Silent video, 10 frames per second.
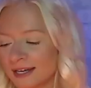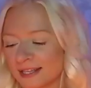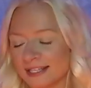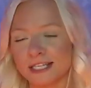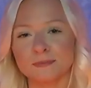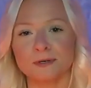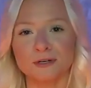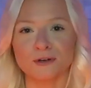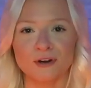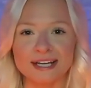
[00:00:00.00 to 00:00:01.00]
This has been
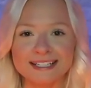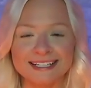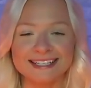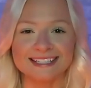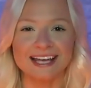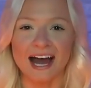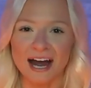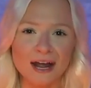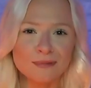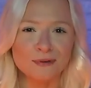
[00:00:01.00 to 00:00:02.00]
a crazy
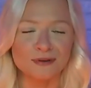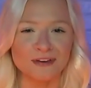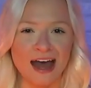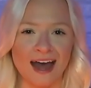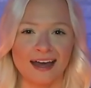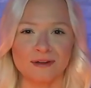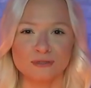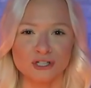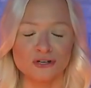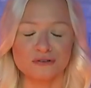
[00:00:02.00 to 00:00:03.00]
time that we've had.
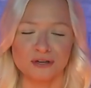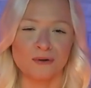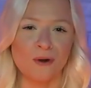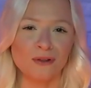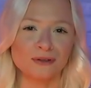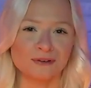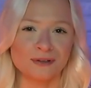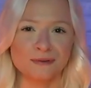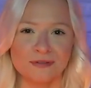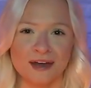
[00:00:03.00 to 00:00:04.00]
I'm sure you can all
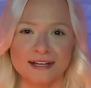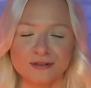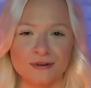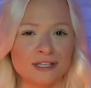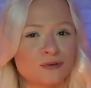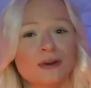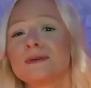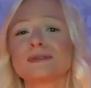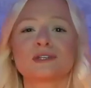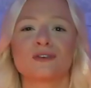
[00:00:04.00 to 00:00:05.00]
agree with that.
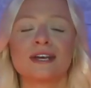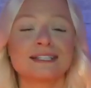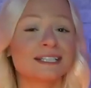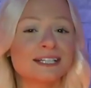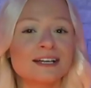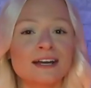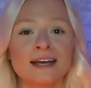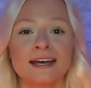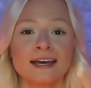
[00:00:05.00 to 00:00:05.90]
2020 was a crazy year.